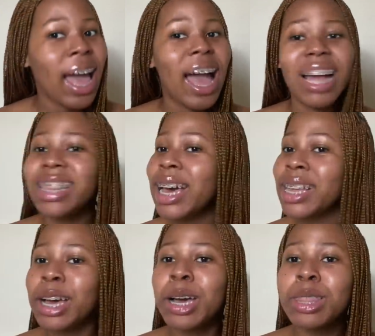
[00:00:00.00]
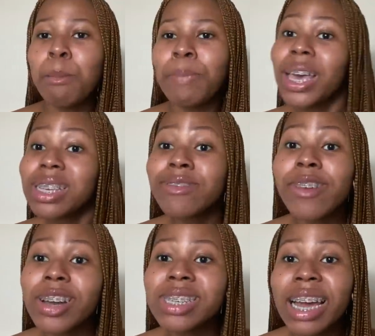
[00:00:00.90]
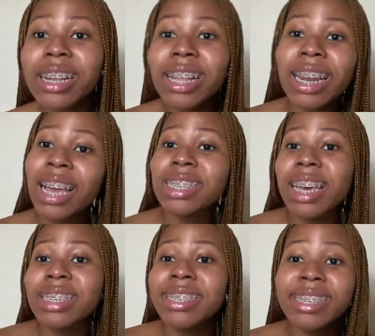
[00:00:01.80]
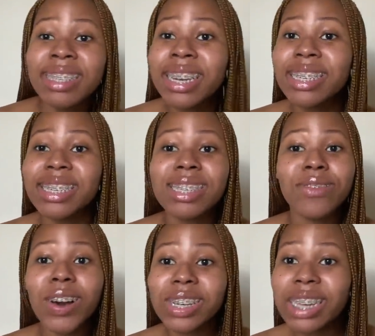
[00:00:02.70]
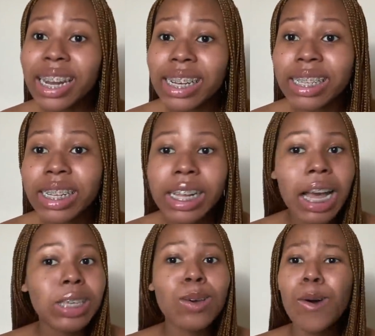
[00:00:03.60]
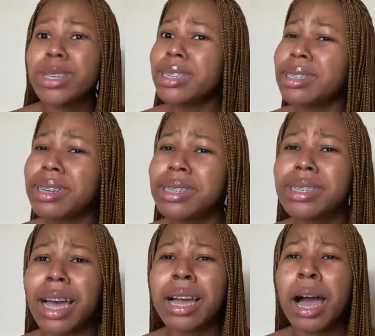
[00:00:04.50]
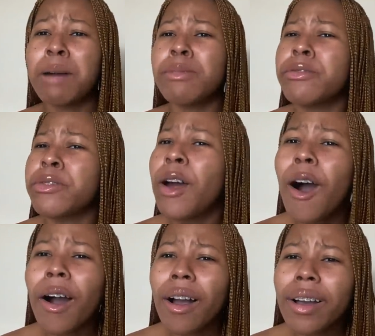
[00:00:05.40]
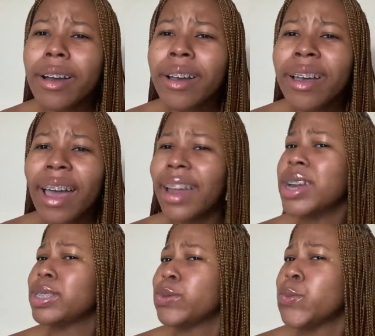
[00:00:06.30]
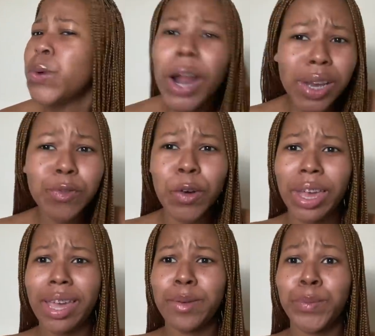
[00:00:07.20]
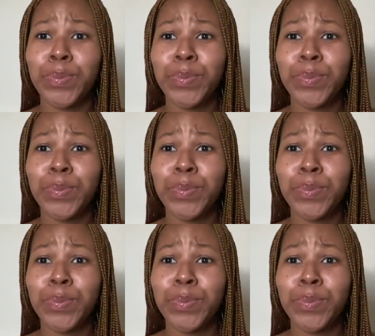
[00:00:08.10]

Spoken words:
and the biggest vlog channel in SA is just Daddy G's vlog channel. So just Daddy G's like, I'm a vlog, and it's worked for him.